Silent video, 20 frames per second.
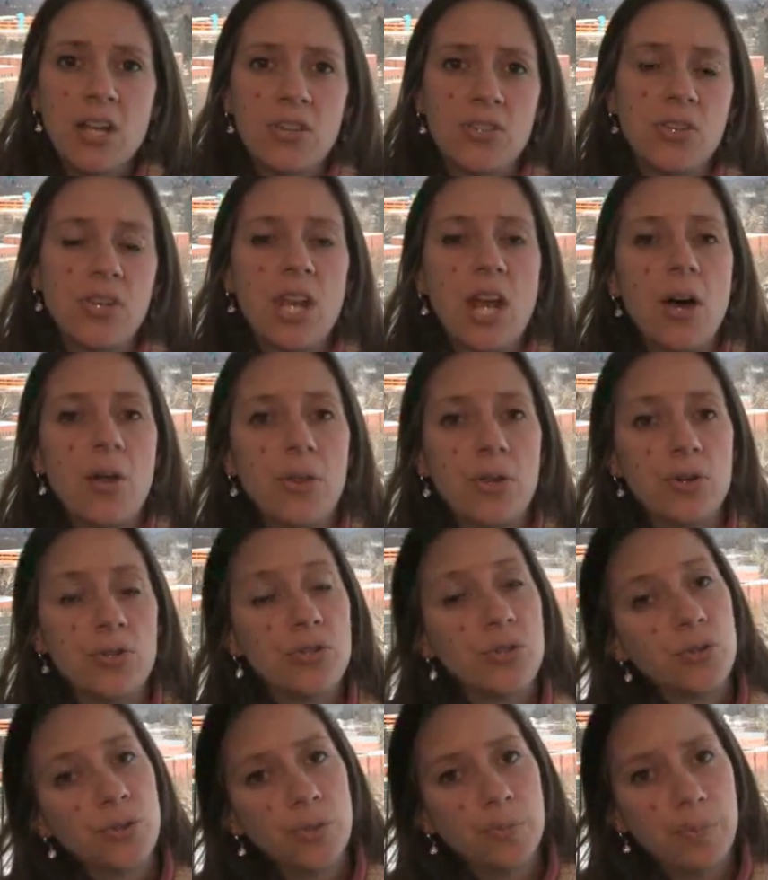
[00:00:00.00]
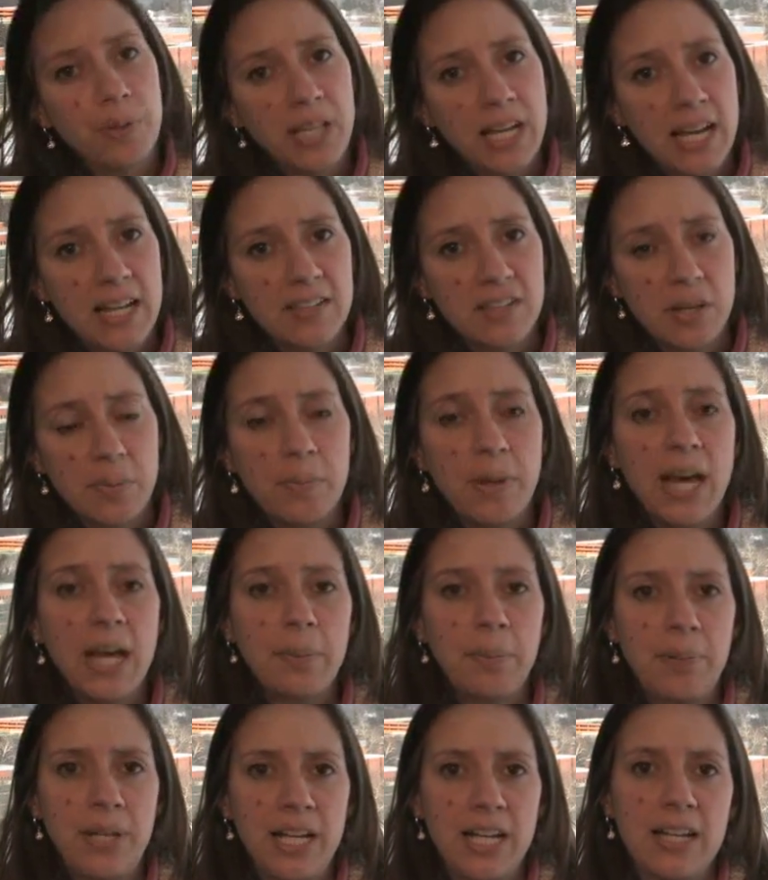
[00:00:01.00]
So now there's good plans and
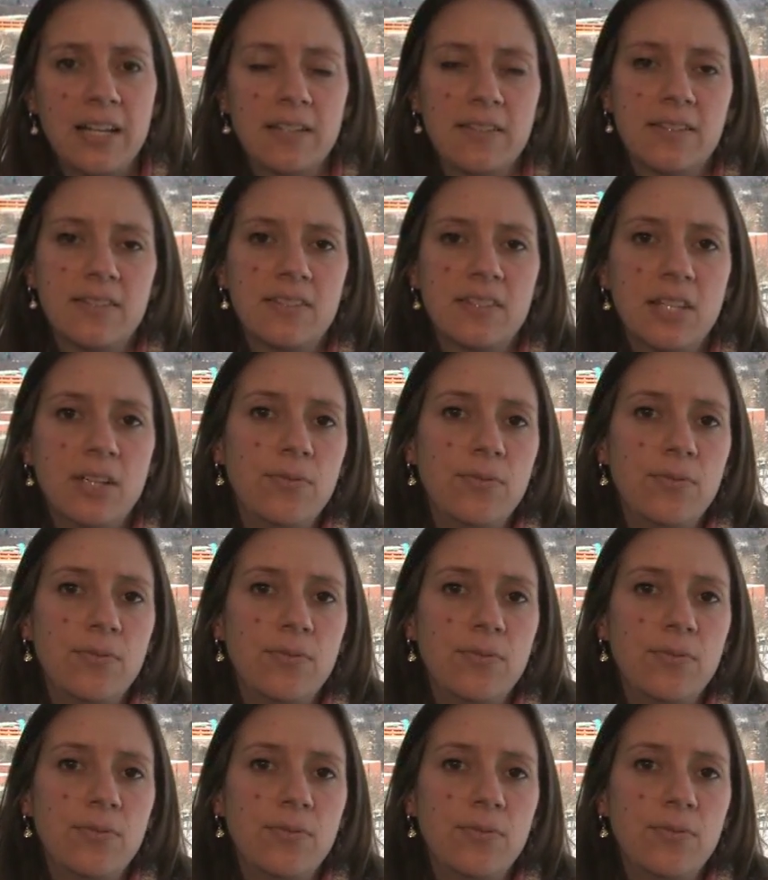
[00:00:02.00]
bad plans.